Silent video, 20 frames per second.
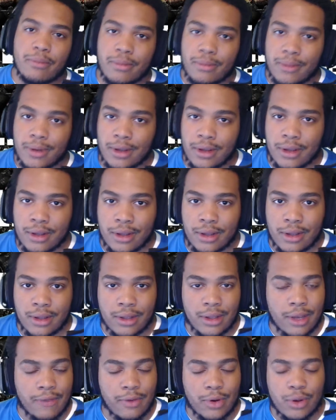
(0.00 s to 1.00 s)

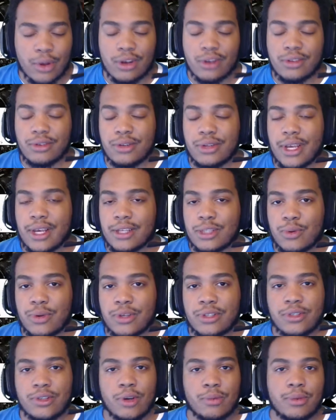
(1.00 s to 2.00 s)
Every Call of Duty has quick
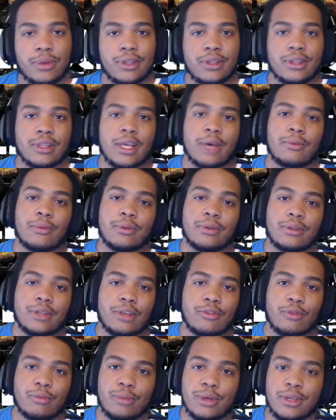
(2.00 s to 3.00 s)
scoping that will
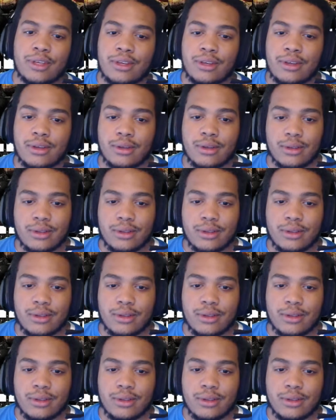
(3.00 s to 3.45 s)
never be